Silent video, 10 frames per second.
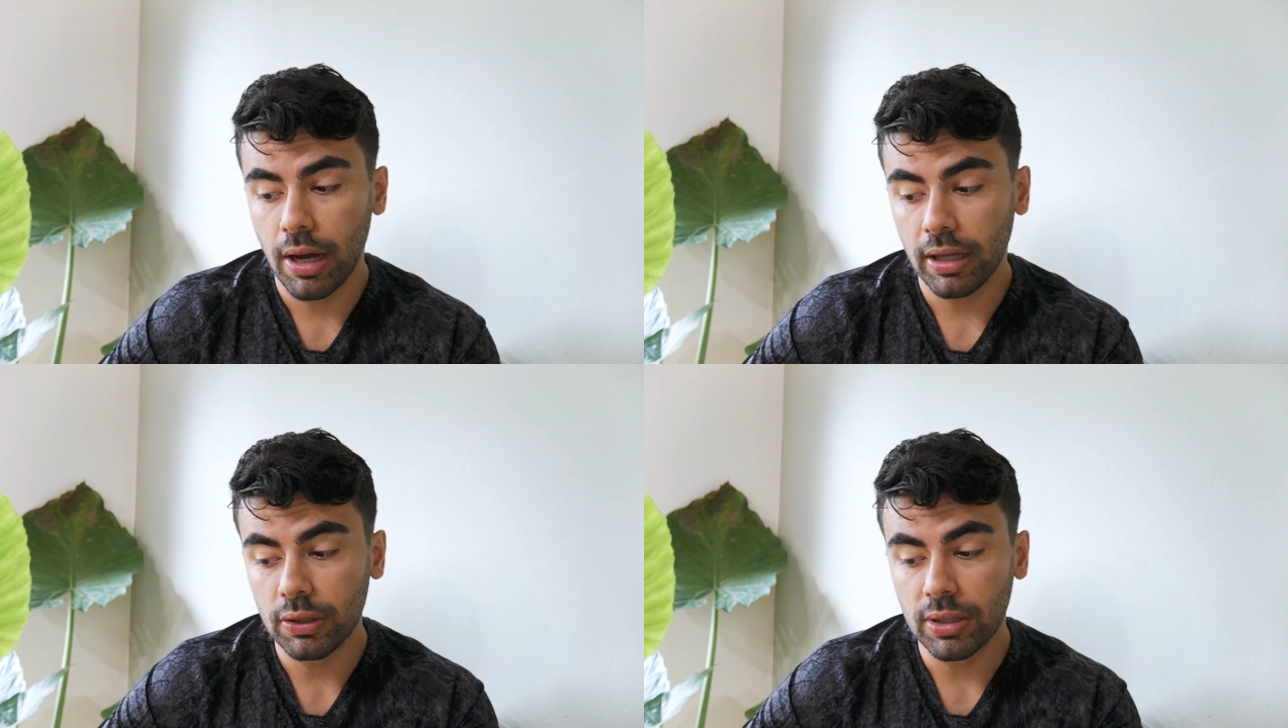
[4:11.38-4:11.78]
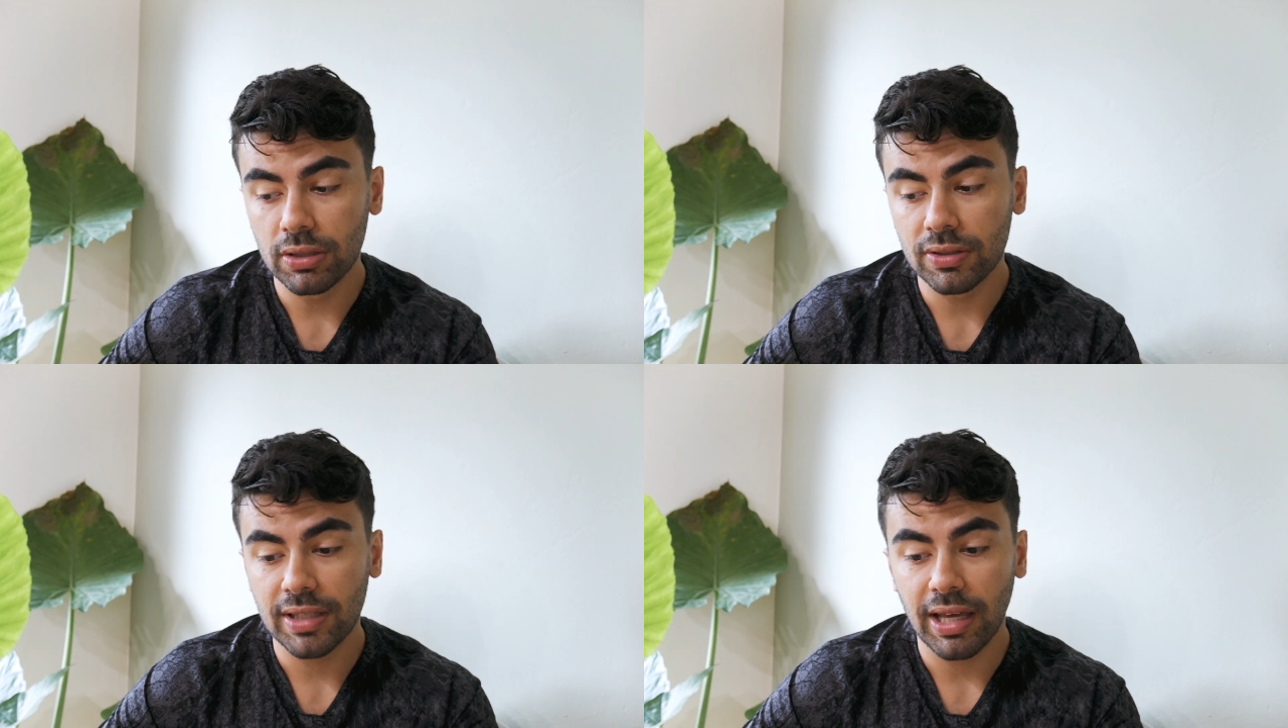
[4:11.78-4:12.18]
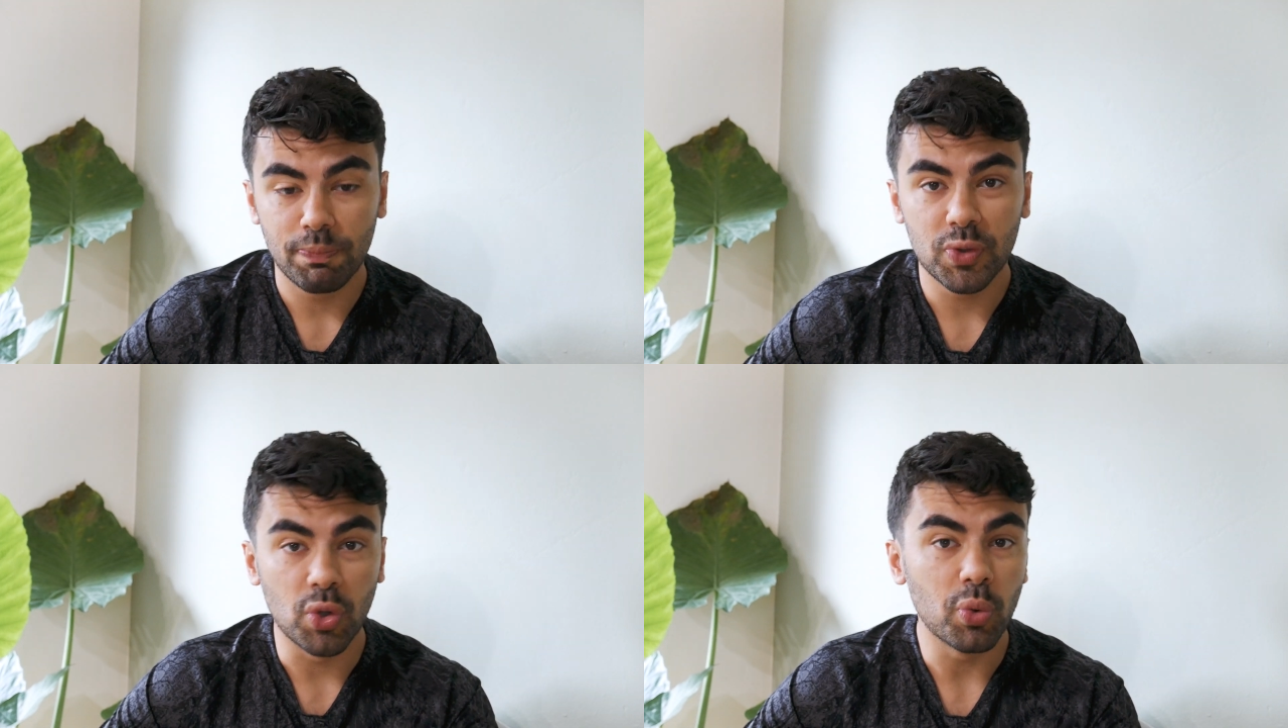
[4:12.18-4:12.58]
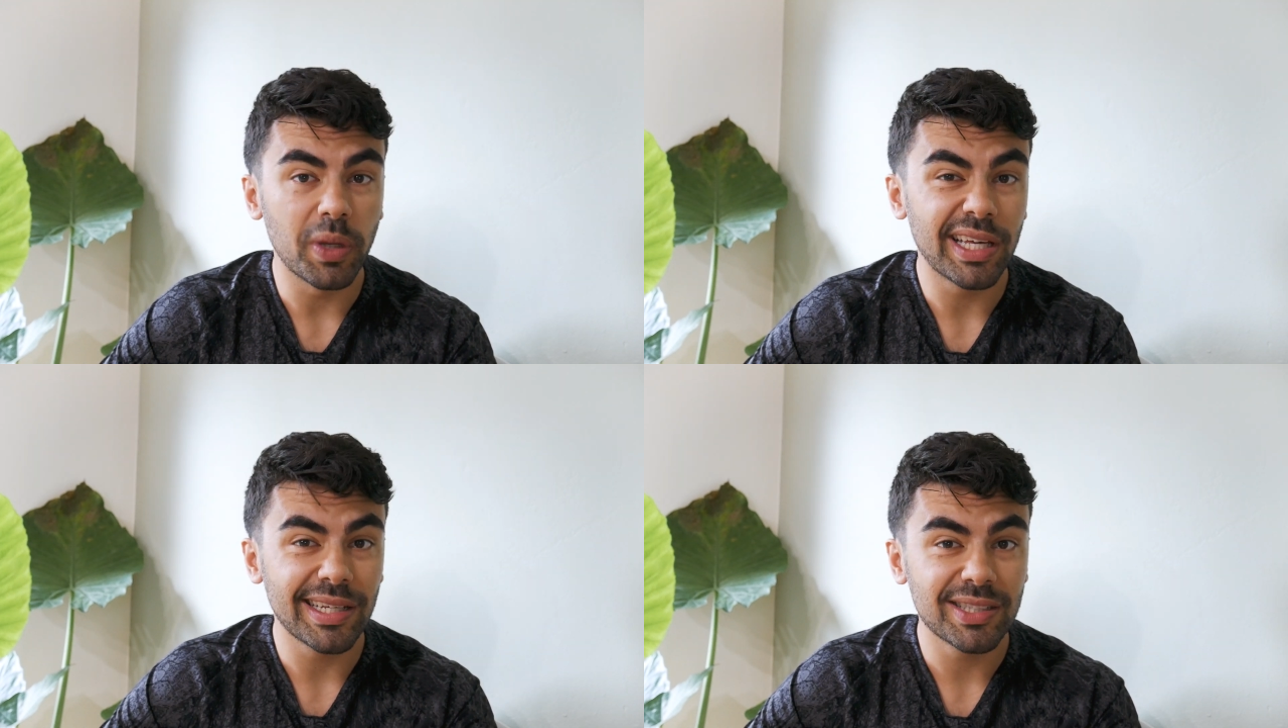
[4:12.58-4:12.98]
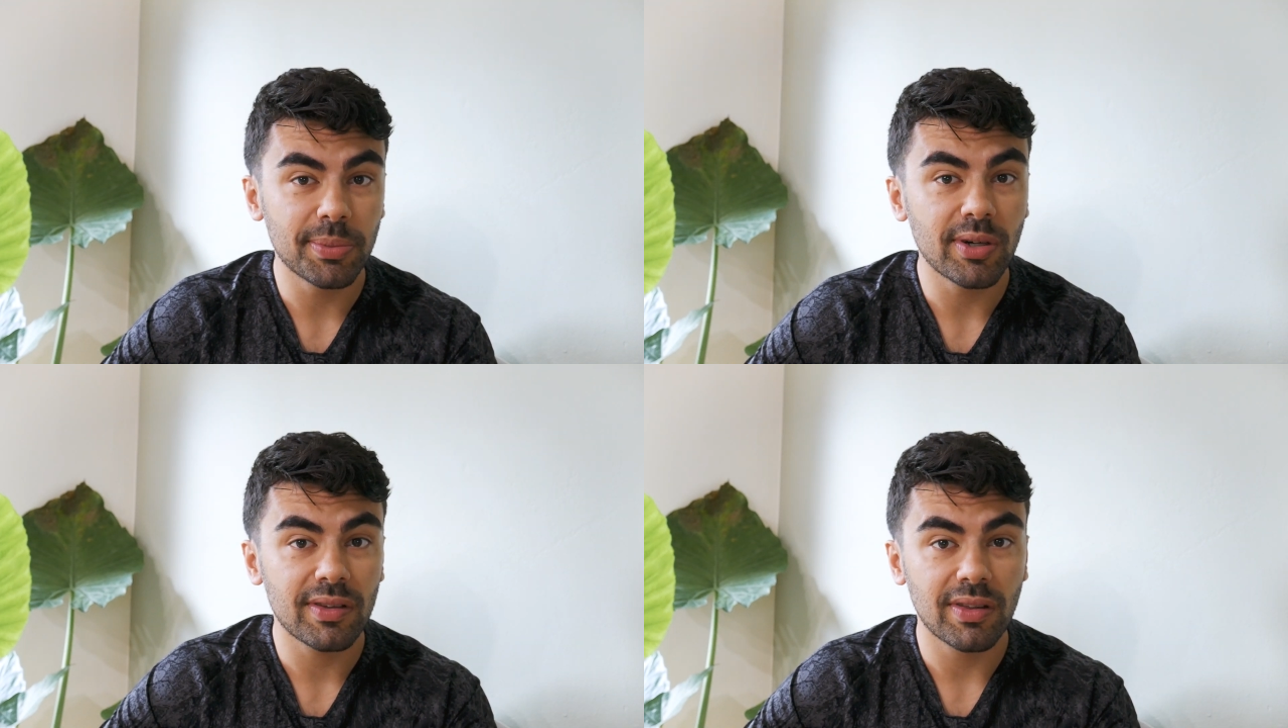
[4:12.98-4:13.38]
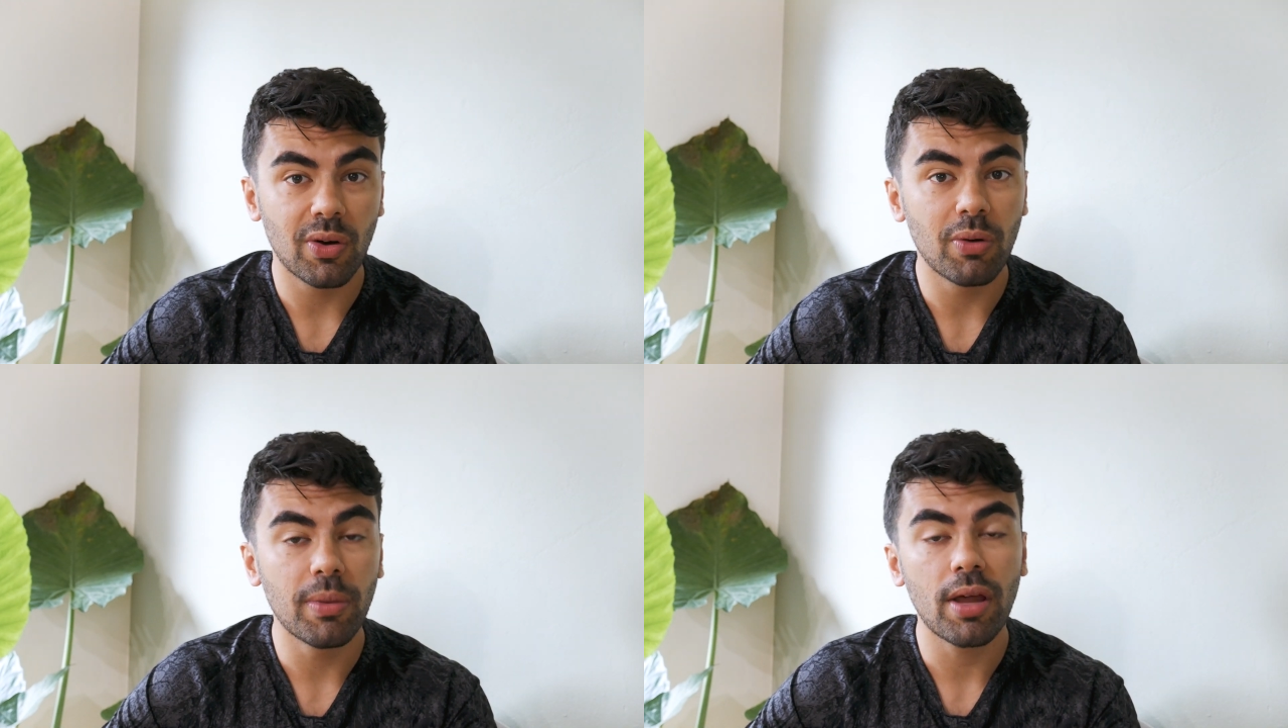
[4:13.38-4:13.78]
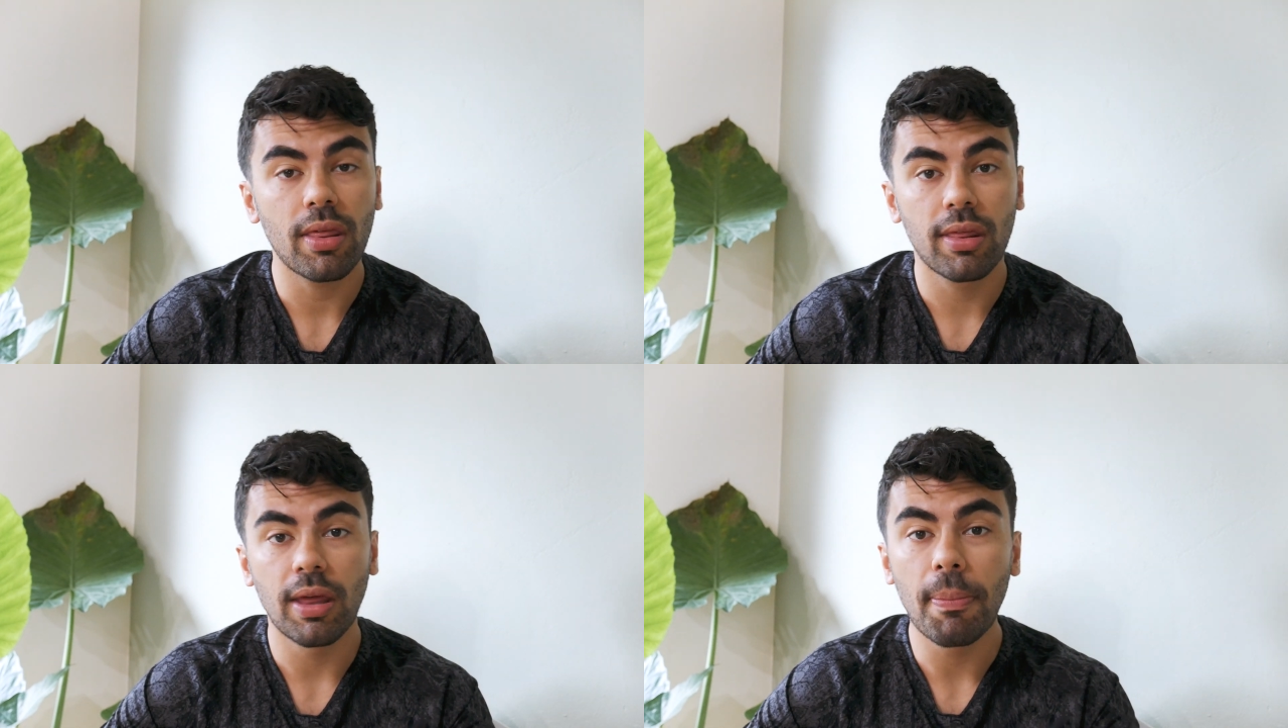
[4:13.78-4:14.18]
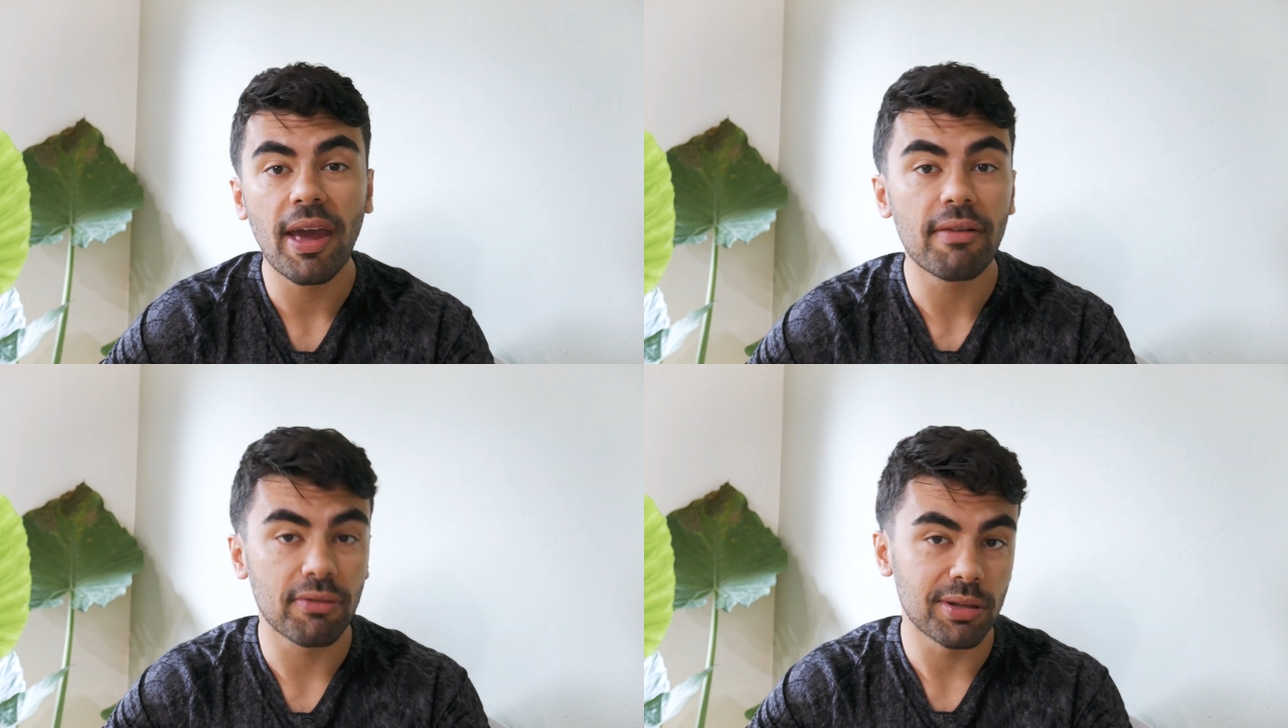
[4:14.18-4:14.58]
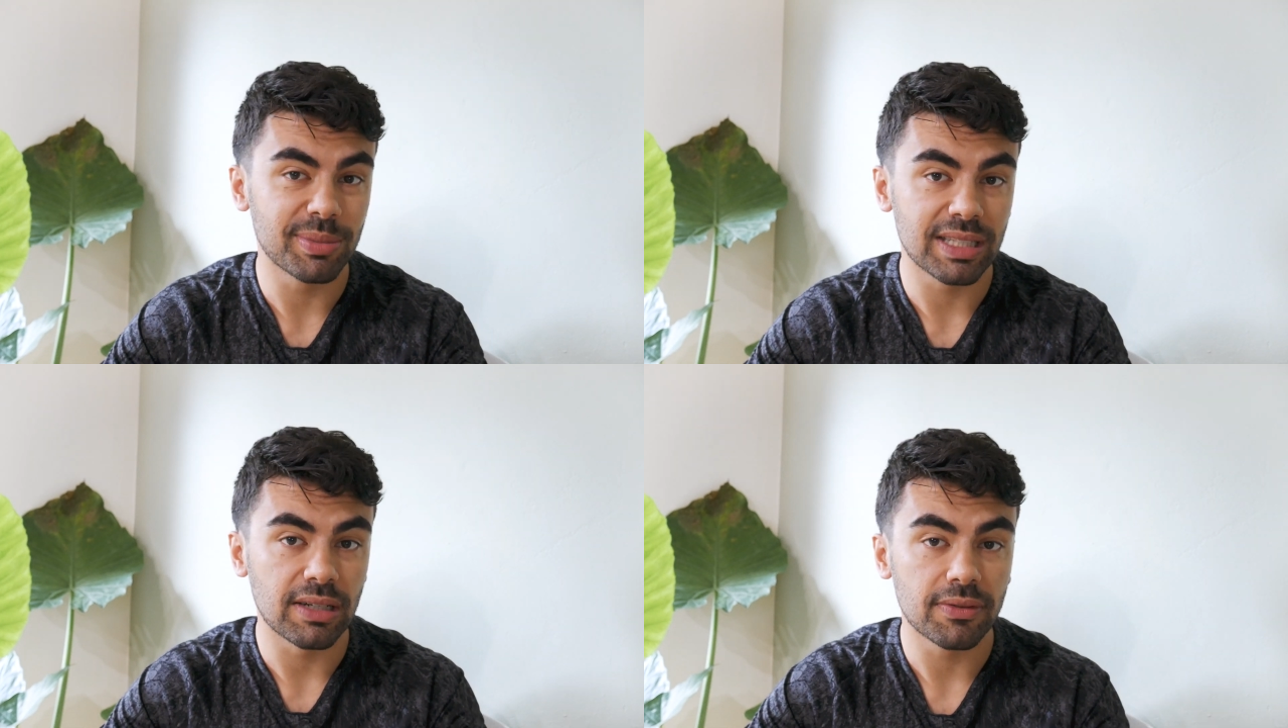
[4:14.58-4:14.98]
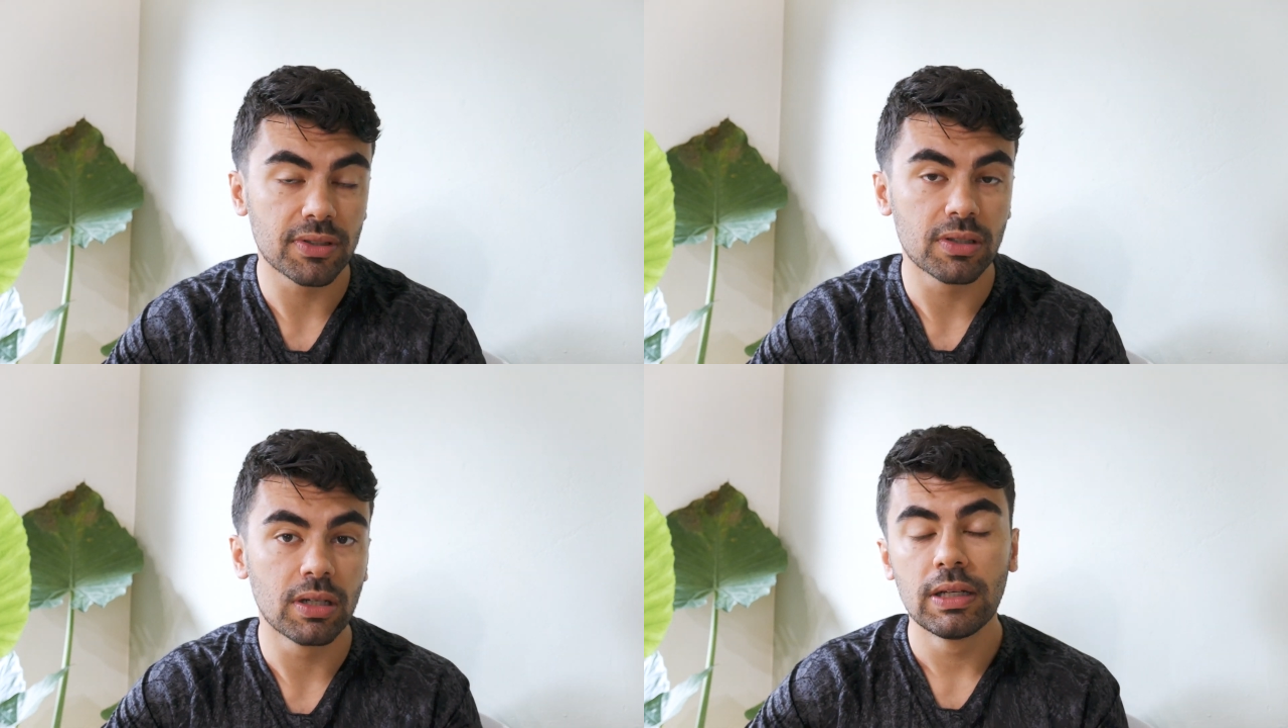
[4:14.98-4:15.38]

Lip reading: and you can just get 2 weekends booked in the whole month, they pay for themselves.